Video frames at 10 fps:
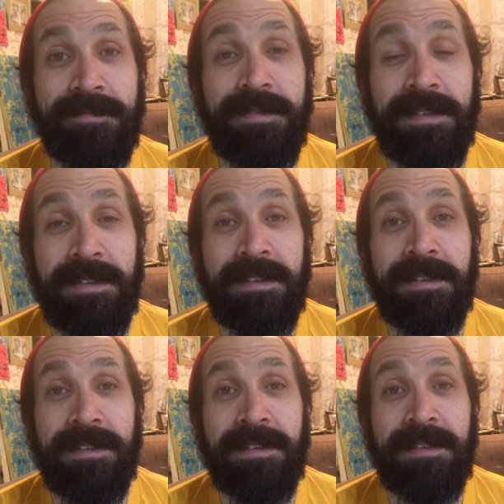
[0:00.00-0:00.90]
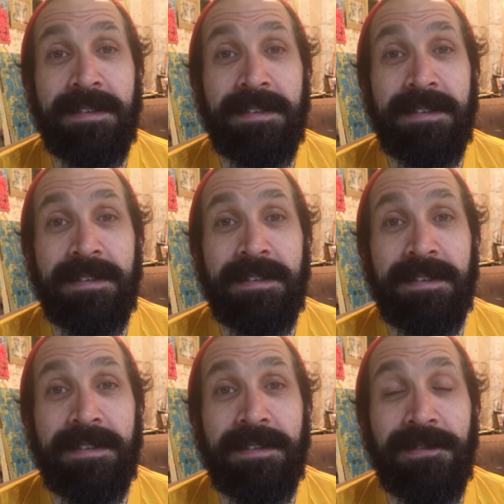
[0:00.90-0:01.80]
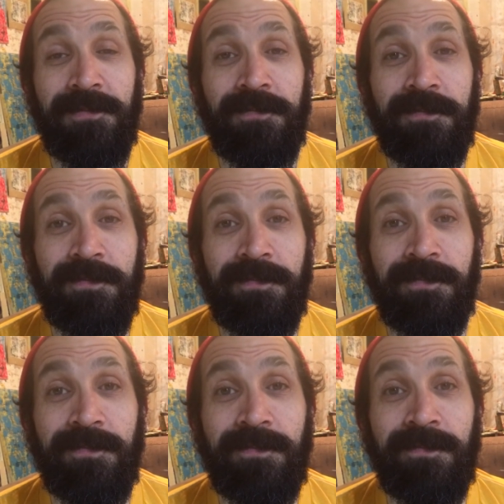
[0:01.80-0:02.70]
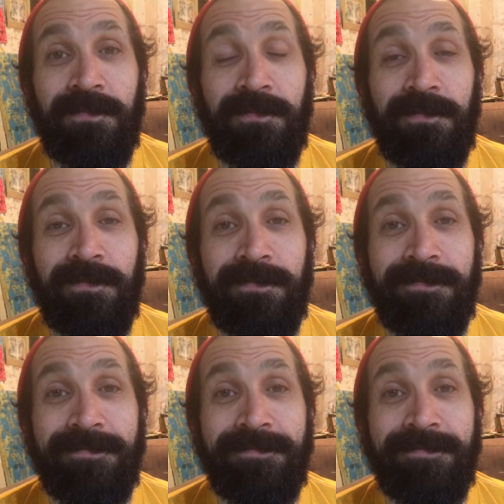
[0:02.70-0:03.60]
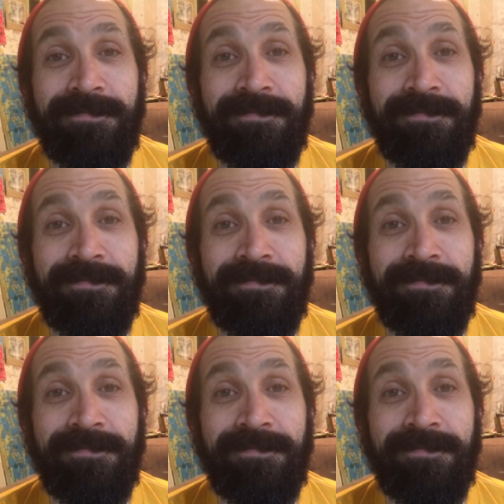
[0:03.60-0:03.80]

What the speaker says: Nobody speaks.